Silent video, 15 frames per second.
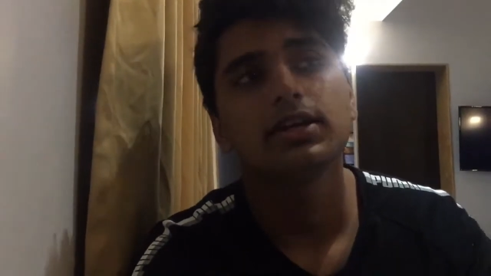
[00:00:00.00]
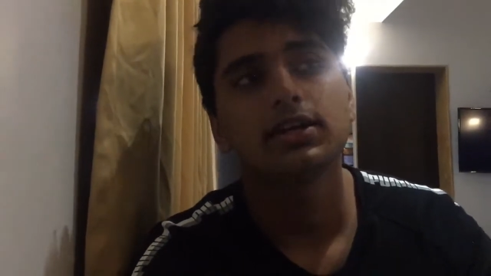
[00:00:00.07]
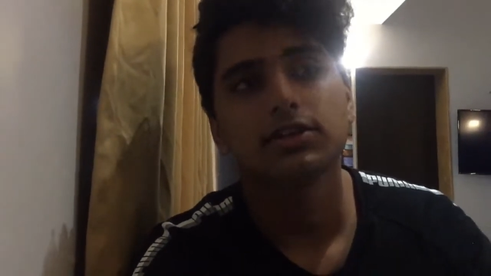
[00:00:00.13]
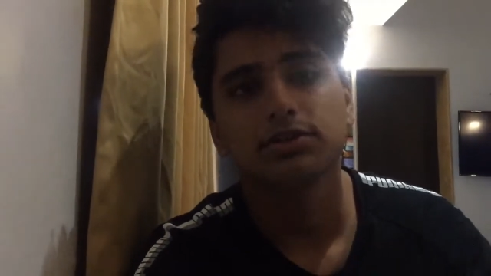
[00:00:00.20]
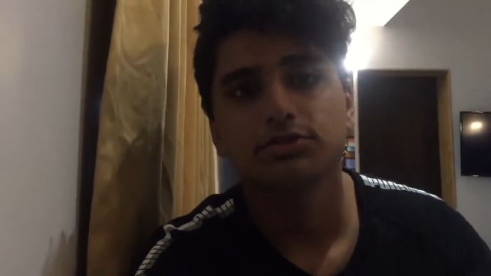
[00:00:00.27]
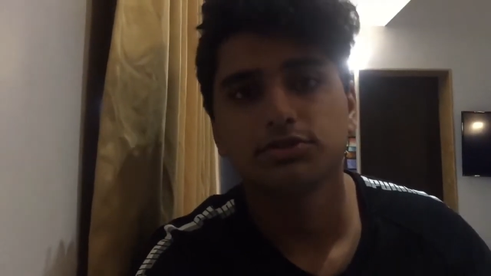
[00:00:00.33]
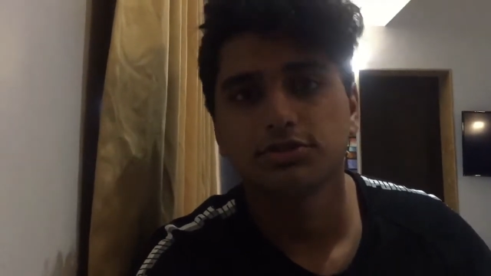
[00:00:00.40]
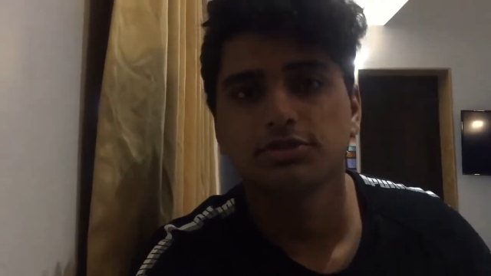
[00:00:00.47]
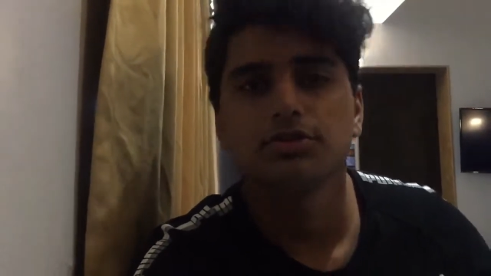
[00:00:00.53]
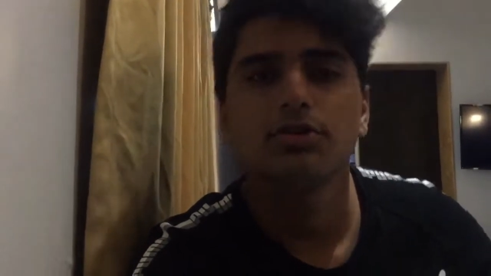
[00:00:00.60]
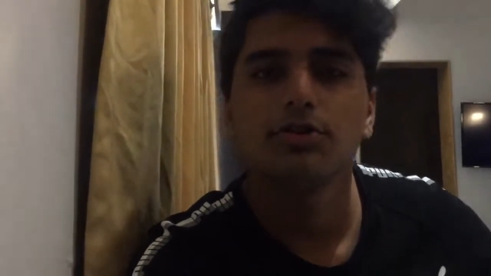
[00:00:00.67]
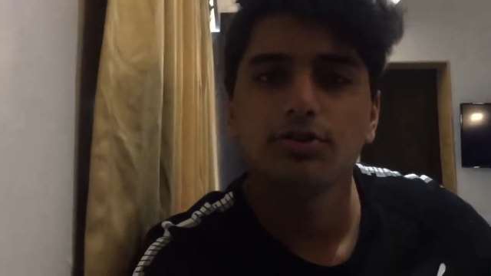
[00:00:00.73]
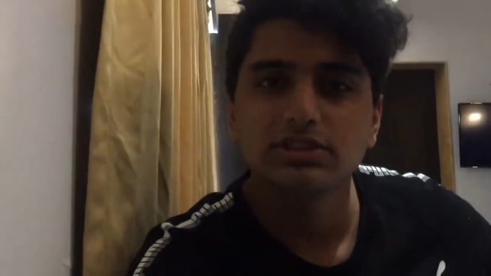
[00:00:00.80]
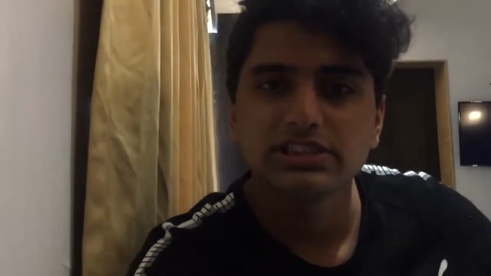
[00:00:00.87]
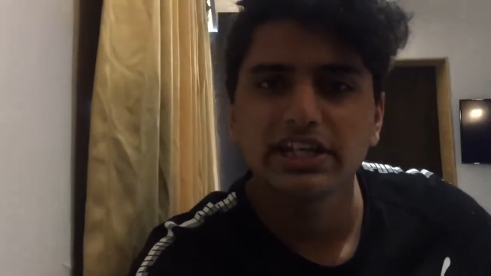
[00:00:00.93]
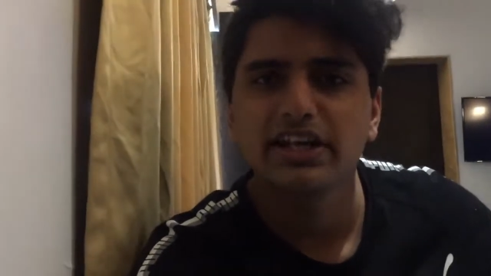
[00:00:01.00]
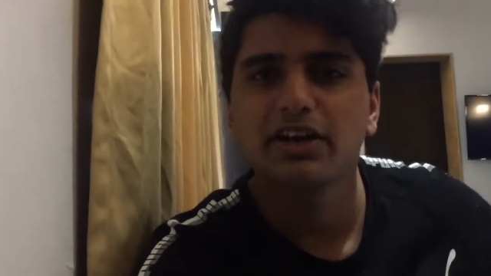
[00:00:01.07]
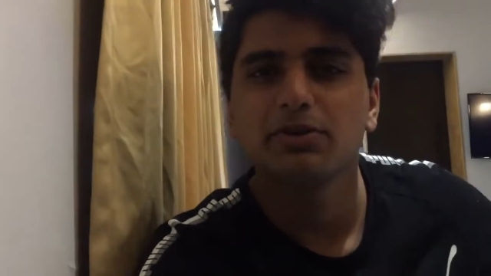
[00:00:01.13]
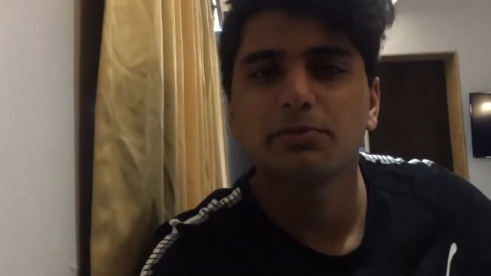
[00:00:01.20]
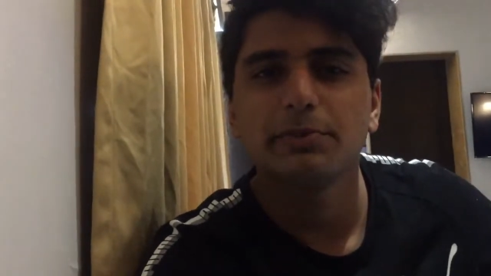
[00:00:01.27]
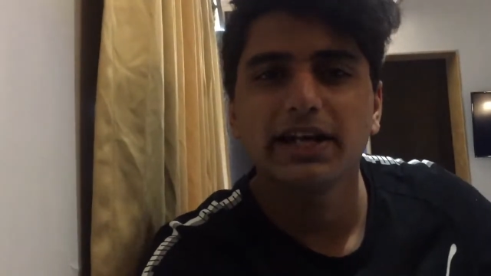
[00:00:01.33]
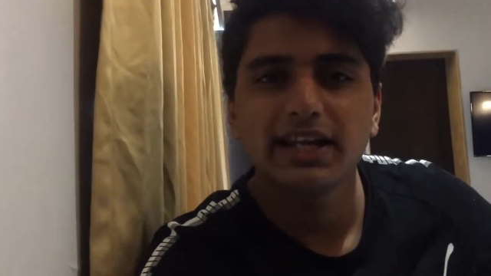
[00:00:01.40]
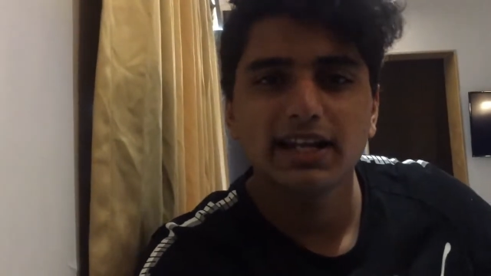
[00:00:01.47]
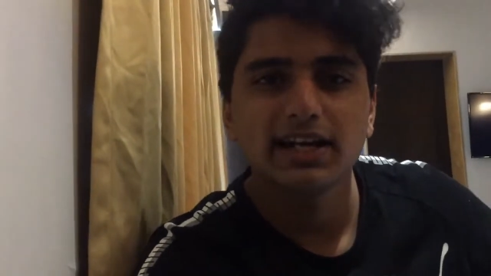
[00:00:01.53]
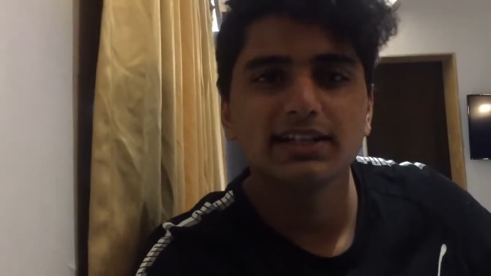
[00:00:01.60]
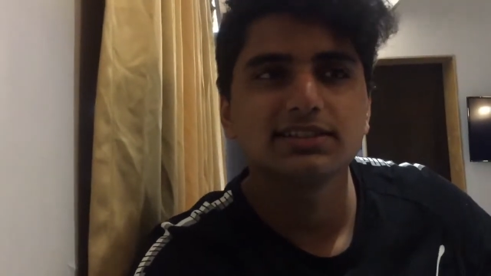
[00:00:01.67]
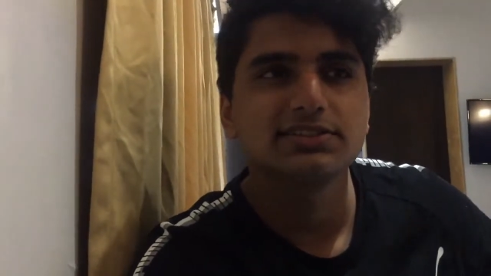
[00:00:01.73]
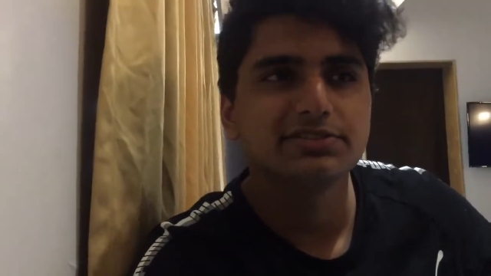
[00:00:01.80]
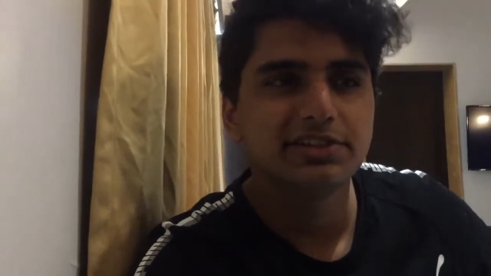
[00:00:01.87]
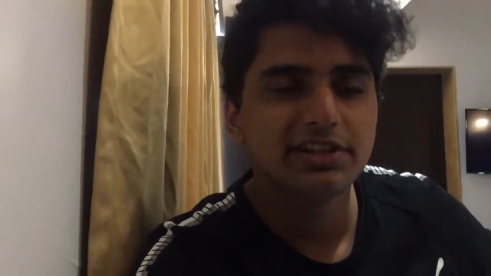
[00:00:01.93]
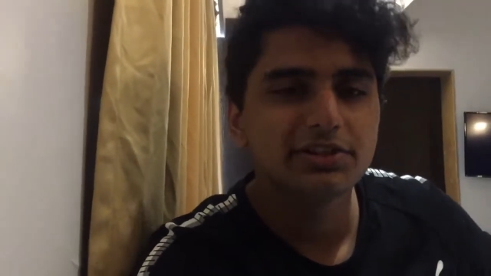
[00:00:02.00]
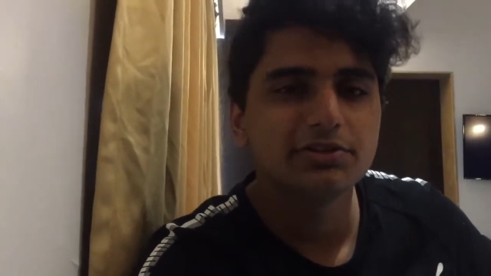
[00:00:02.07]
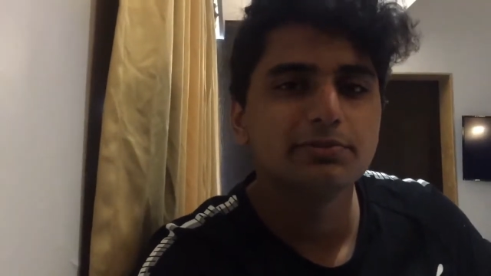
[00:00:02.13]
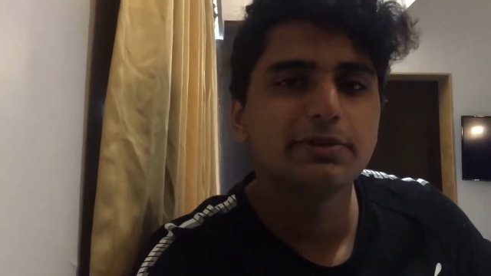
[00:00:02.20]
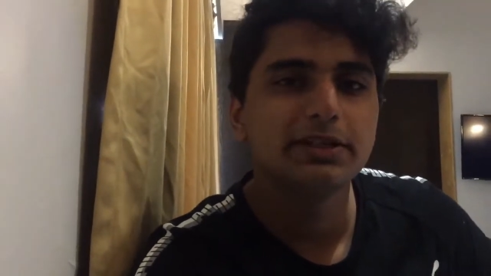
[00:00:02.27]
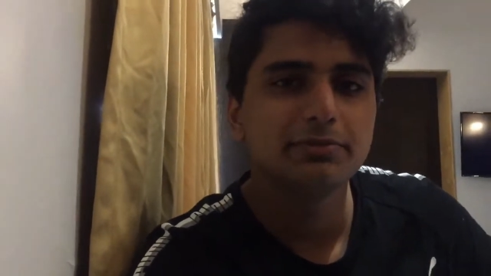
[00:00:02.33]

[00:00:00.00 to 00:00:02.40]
here, you should go check out my last video.